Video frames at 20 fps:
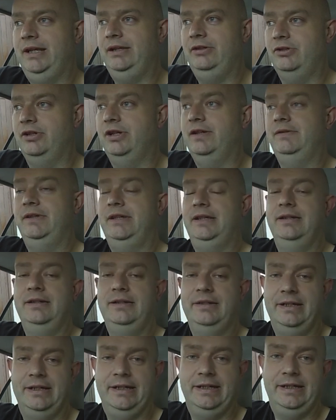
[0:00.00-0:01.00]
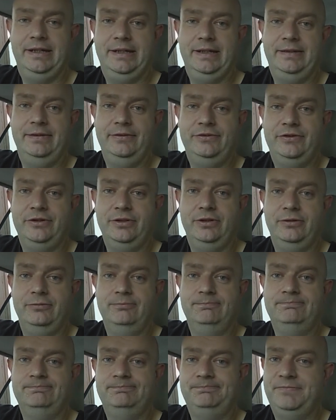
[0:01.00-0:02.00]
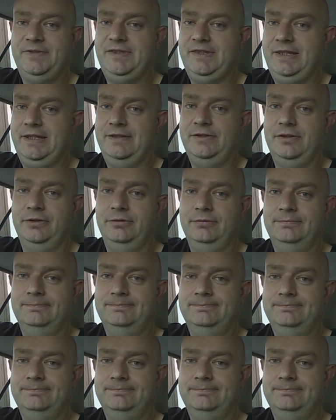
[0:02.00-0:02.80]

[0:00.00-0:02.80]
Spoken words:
driving. So see you soon.